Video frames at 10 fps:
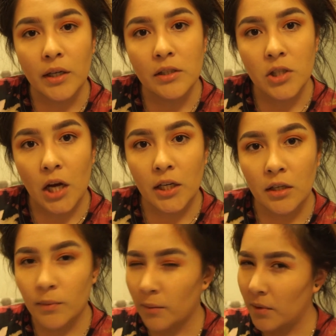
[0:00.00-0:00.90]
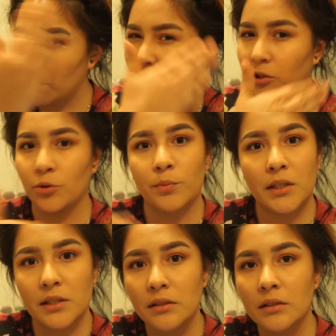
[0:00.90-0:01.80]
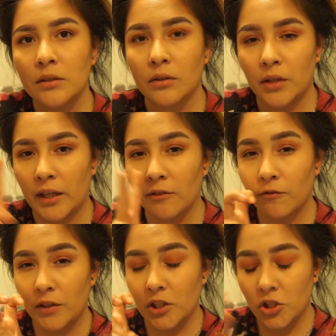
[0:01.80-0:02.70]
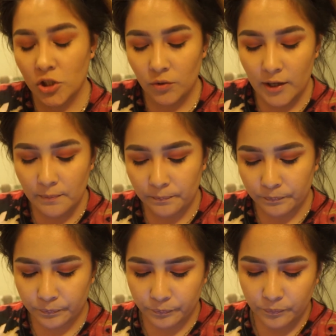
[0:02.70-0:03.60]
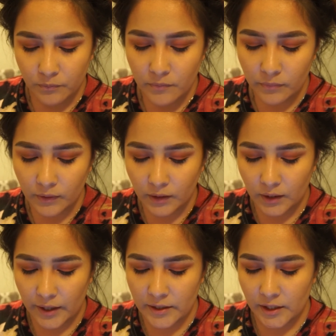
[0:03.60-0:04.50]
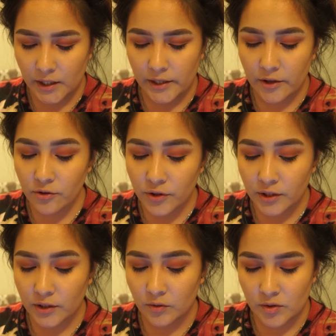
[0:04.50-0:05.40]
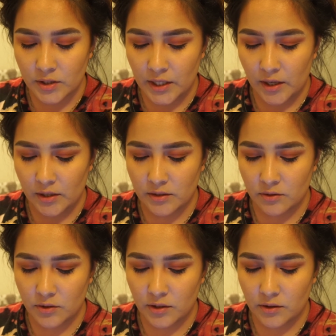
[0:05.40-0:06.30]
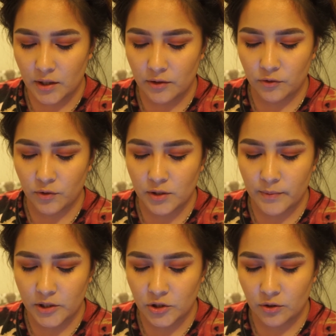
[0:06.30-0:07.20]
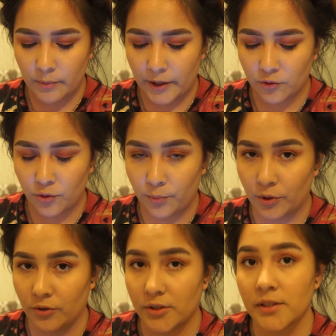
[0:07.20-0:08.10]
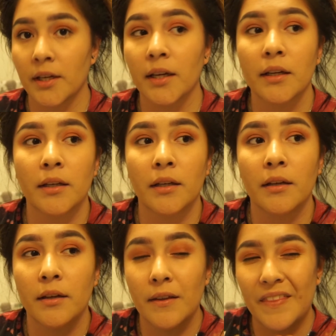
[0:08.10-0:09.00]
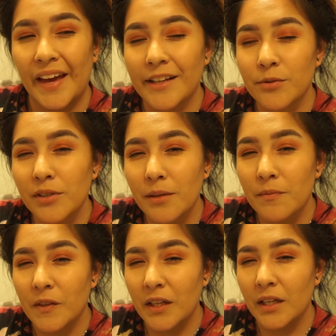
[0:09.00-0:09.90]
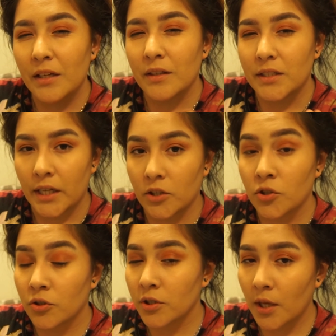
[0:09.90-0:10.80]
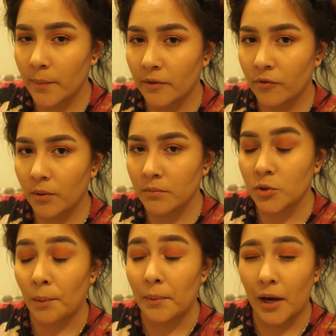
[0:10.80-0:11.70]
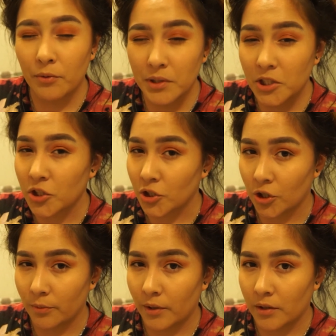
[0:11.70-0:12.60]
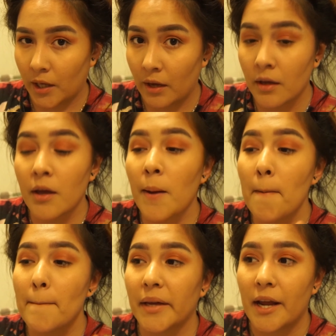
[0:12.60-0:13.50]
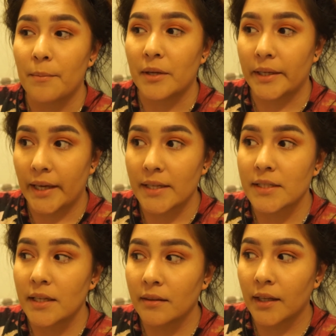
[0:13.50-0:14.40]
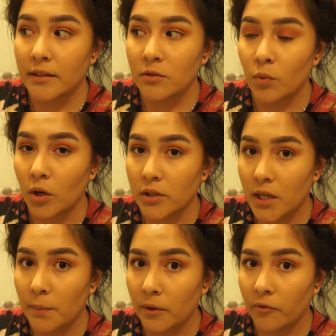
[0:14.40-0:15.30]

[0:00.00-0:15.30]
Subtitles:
it's talking about maybe a luminous little like finish to it. And then another thing that it was saying is using the 3-dimensional micro pearls. That's what I'm thinking the texture is coming from. So I'm not really sure about that, but I'm guessing that's where it's coming